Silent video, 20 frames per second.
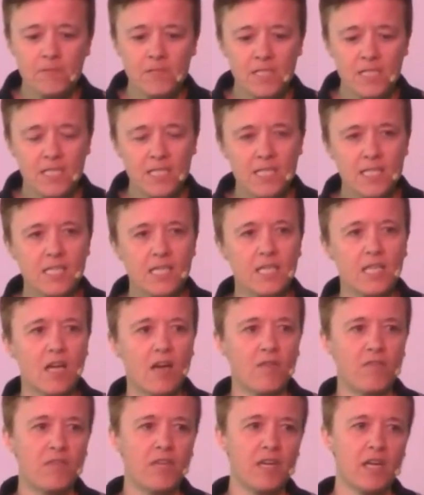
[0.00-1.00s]
This is a
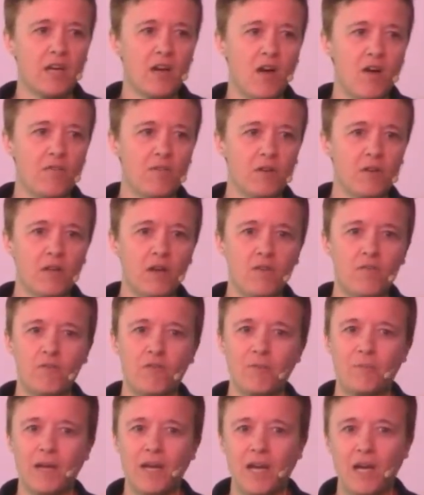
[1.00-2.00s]
love that can offer love
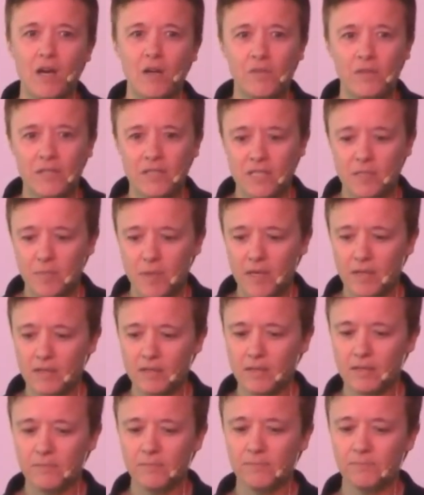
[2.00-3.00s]
from a healthy
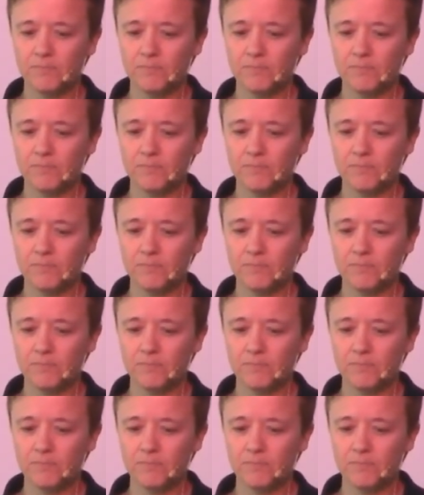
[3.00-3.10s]
space